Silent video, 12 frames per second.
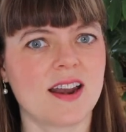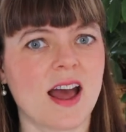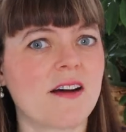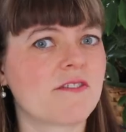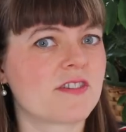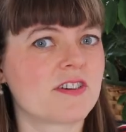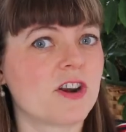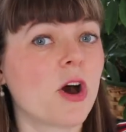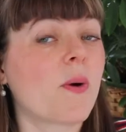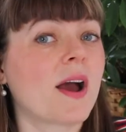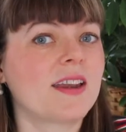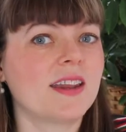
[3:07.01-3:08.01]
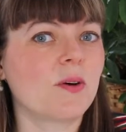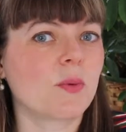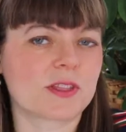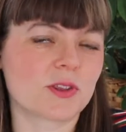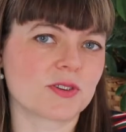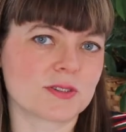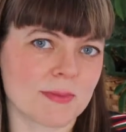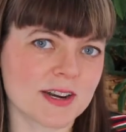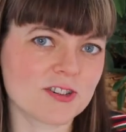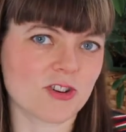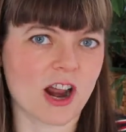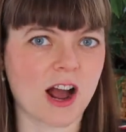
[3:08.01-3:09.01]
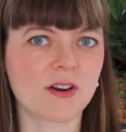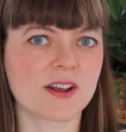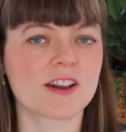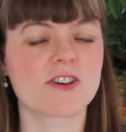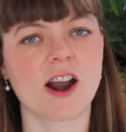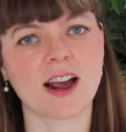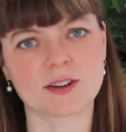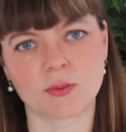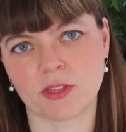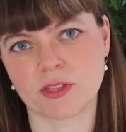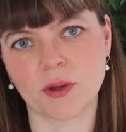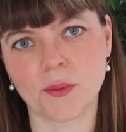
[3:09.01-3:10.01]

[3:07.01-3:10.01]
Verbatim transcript: have no idea what those meant or how to interact with